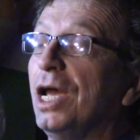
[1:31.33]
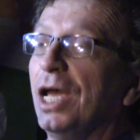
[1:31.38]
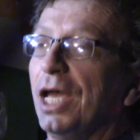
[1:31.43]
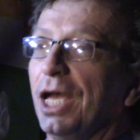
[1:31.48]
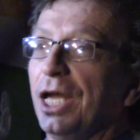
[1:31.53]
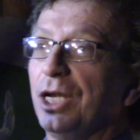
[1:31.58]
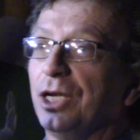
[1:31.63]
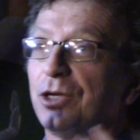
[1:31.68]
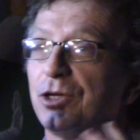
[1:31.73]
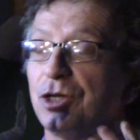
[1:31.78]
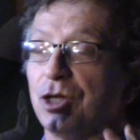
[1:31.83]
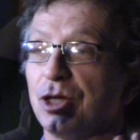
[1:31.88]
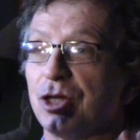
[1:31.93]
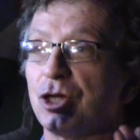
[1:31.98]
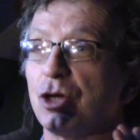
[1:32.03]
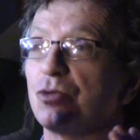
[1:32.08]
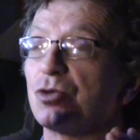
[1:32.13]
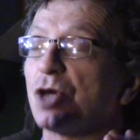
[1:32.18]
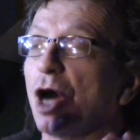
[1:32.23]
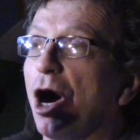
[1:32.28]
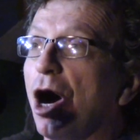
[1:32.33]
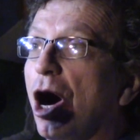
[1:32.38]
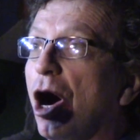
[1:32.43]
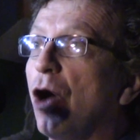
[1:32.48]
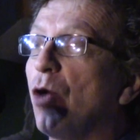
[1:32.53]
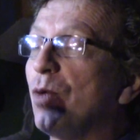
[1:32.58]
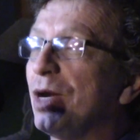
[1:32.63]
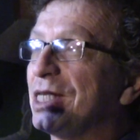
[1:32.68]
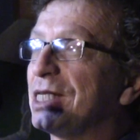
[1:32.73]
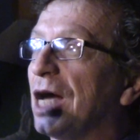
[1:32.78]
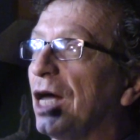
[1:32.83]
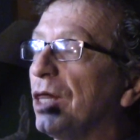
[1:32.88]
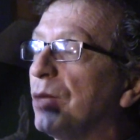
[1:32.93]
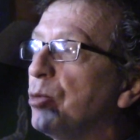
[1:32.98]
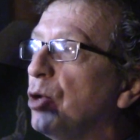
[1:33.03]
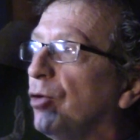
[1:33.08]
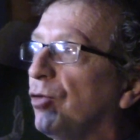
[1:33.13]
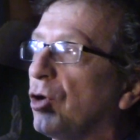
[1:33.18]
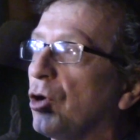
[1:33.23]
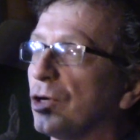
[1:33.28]
And she was always on the
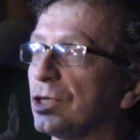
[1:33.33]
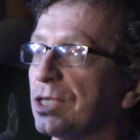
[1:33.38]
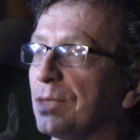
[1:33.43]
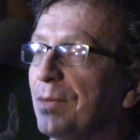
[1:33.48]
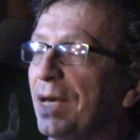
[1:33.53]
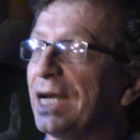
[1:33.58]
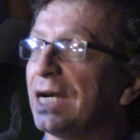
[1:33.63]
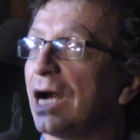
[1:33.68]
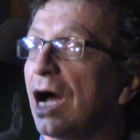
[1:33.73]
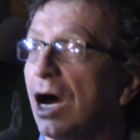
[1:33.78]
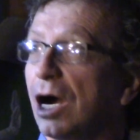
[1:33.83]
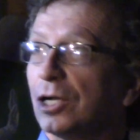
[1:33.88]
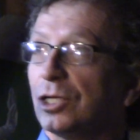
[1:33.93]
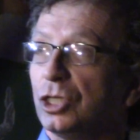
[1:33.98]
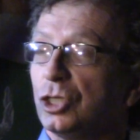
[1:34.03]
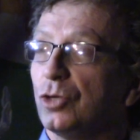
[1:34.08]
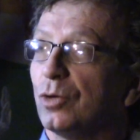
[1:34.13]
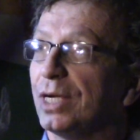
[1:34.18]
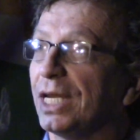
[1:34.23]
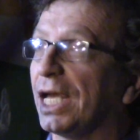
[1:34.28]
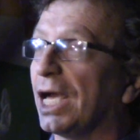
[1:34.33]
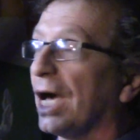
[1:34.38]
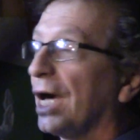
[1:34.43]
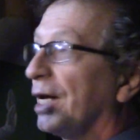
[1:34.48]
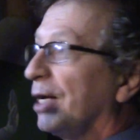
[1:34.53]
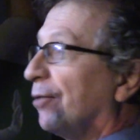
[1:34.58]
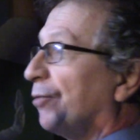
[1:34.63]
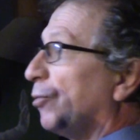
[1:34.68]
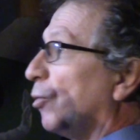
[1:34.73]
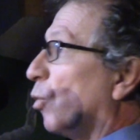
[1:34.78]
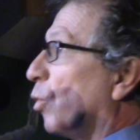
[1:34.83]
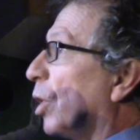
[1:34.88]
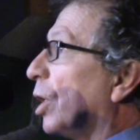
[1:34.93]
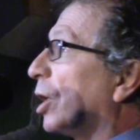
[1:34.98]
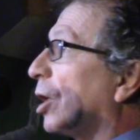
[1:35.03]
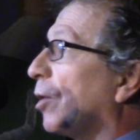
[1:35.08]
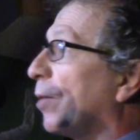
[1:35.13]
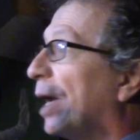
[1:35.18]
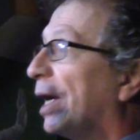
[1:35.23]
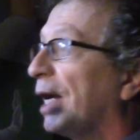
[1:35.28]
move. Of course, it made it hard to do any kind of
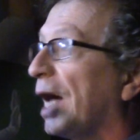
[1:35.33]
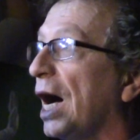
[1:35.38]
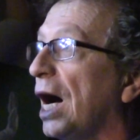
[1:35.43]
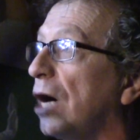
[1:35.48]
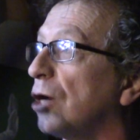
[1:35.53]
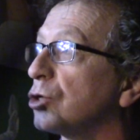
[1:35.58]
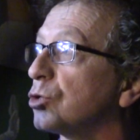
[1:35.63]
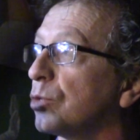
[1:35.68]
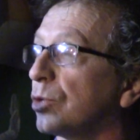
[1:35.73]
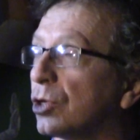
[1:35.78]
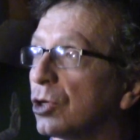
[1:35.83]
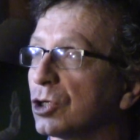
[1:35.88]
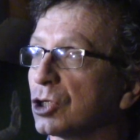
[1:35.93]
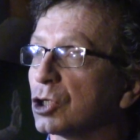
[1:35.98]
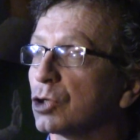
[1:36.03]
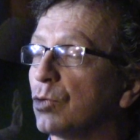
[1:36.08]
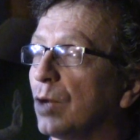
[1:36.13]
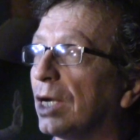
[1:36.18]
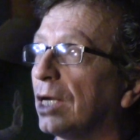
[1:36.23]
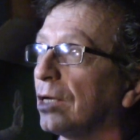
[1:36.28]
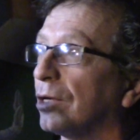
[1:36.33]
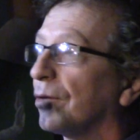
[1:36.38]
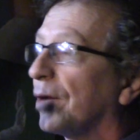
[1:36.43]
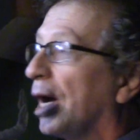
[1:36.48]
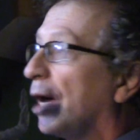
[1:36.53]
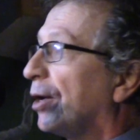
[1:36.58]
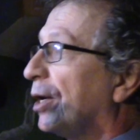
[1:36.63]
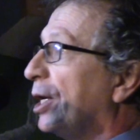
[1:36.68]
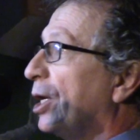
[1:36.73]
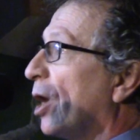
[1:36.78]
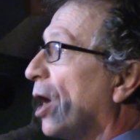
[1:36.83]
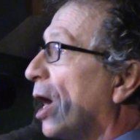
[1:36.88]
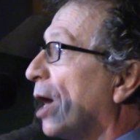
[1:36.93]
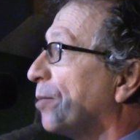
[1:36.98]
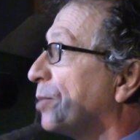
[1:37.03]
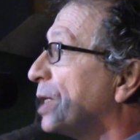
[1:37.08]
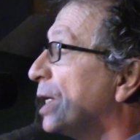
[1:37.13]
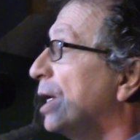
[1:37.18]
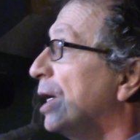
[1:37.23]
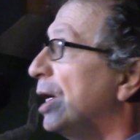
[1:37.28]
work around the house with her squiggling around in your
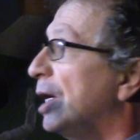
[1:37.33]
arms.